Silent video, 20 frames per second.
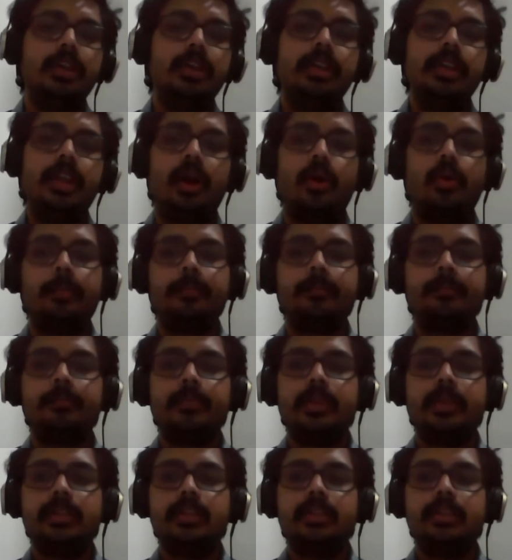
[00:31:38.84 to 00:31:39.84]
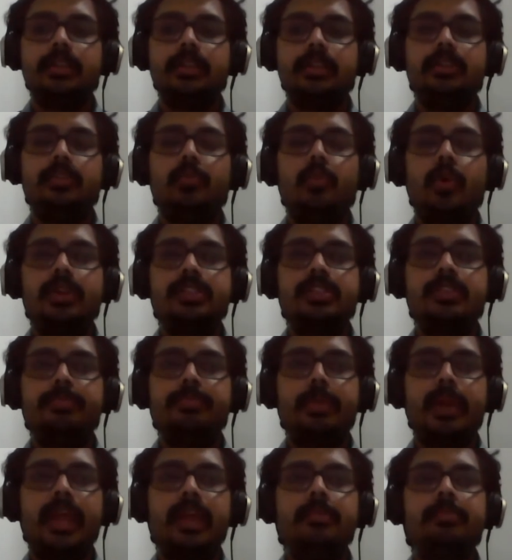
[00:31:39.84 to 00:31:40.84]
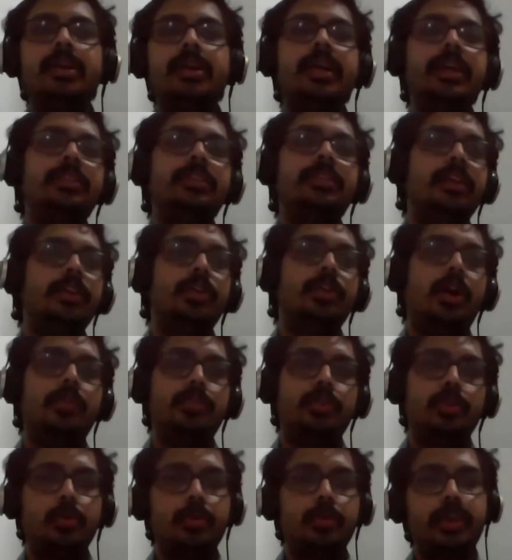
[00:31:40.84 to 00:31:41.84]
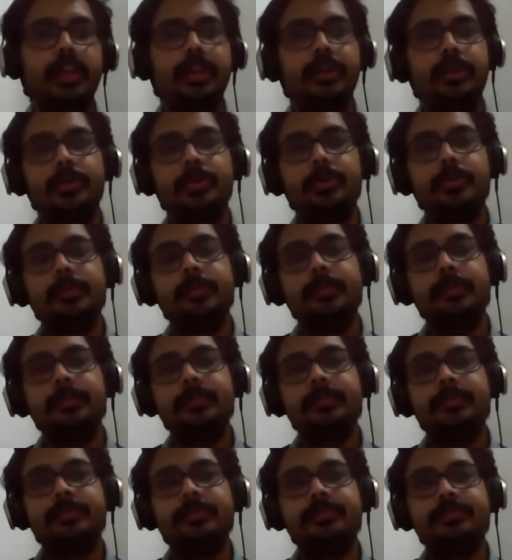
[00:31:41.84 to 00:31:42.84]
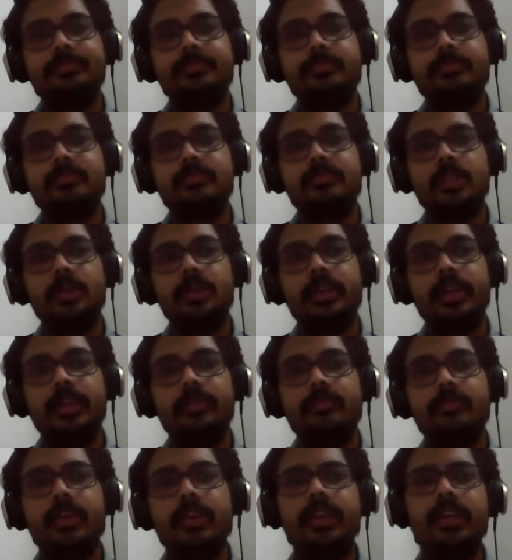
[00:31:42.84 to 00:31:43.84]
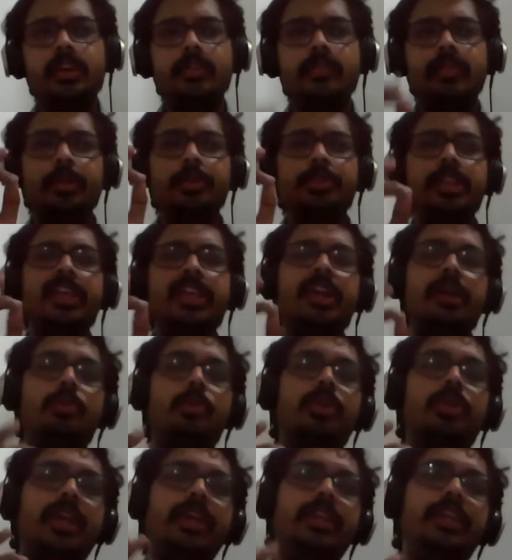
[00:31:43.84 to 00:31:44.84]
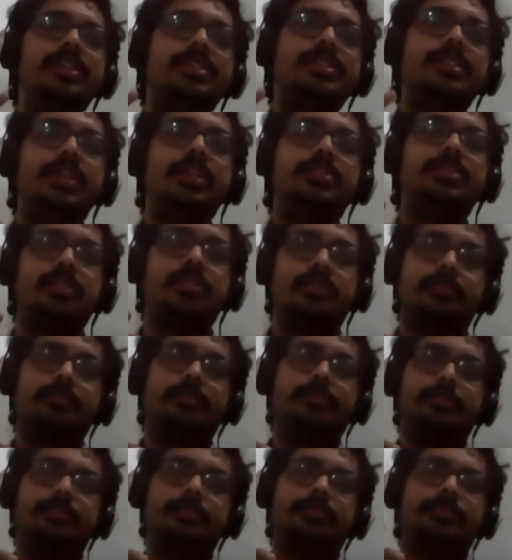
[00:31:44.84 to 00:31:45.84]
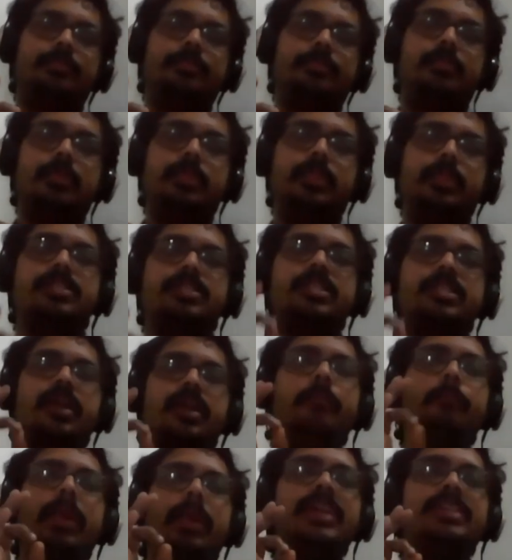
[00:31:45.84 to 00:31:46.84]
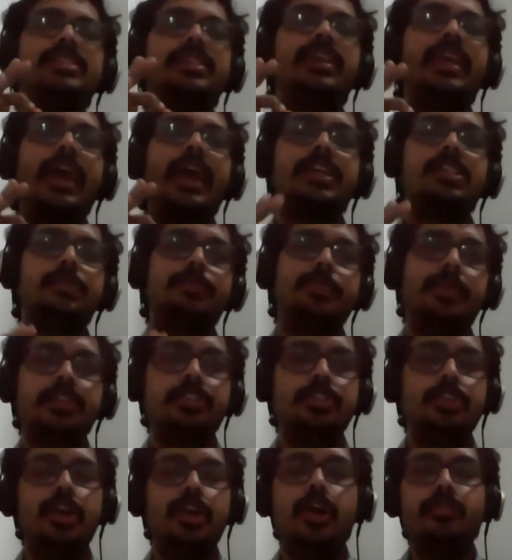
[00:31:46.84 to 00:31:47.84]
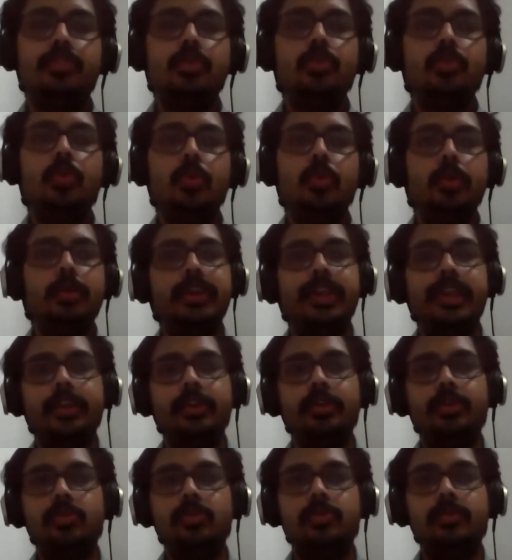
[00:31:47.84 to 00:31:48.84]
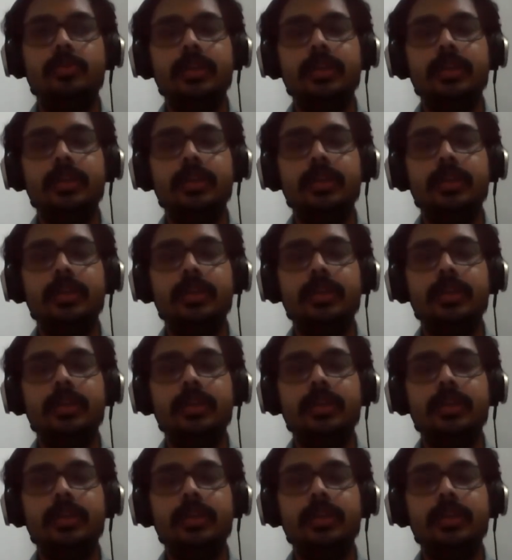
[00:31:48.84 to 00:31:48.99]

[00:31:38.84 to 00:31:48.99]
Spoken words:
Now, so what is the primary thing you have to look into? Okay, whenever you think about any season, there are some basic aspects you have to look into.